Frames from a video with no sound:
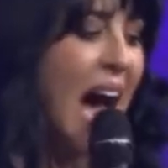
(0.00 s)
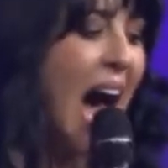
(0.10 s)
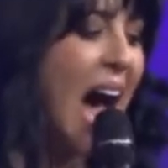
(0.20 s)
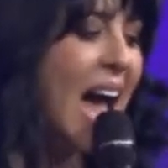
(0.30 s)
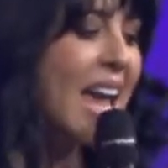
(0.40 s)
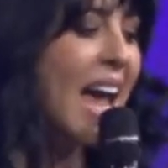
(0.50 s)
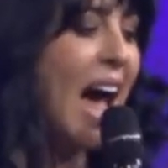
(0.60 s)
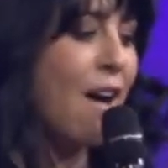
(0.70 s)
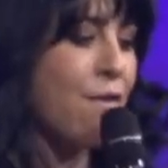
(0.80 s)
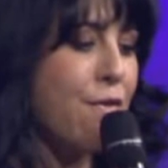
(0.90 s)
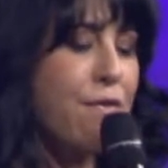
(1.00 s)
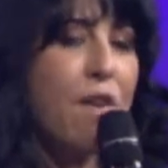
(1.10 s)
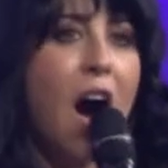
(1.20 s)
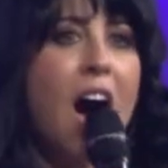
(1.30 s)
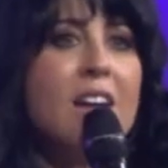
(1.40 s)
I have
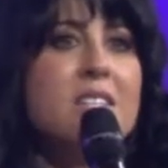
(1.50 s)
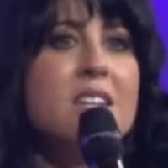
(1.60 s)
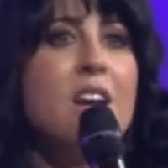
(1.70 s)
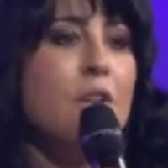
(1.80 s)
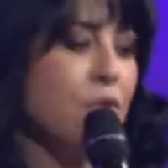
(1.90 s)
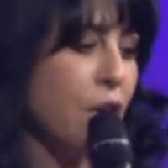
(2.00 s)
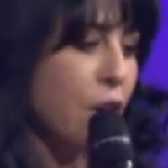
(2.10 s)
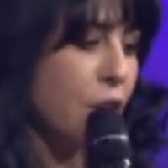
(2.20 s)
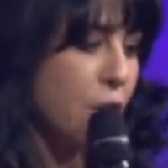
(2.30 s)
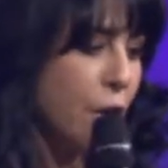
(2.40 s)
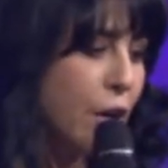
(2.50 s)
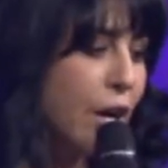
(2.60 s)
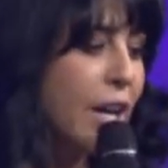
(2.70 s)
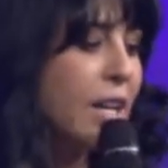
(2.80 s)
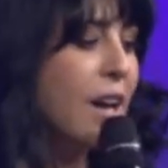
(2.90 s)
fought the
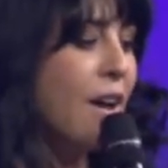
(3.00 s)
good fight.